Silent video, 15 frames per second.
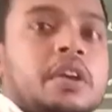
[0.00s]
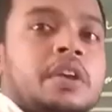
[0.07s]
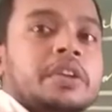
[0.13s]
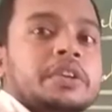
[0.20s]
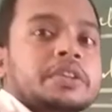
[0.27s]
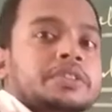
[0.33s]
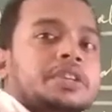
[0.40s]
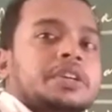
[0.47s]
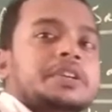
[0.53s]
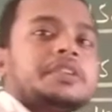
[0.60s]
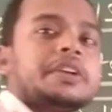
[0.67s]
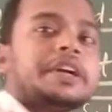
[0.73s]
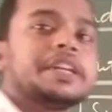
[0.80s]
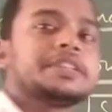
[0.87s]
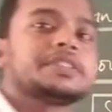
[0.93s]
So
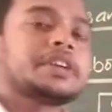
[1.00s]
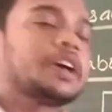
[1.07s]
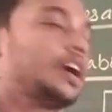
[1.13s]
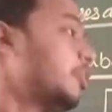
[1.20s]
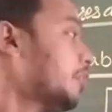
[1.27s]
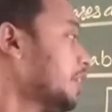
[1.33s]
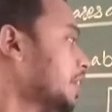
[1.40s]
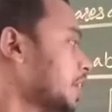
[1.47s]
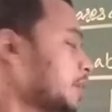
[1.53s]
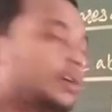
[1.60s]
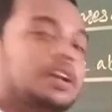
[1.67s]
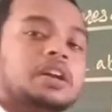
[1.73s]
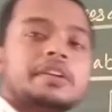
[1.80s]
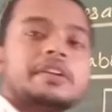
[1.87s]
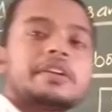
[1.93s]
it is our
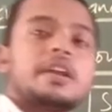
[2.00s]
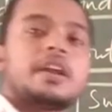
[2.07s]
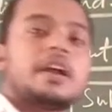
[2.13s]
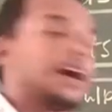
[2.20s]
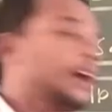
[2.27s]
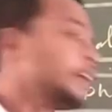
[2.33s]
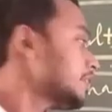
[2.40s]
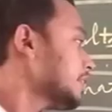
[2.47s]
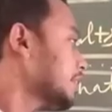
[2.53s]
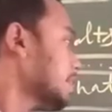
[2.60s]
table, and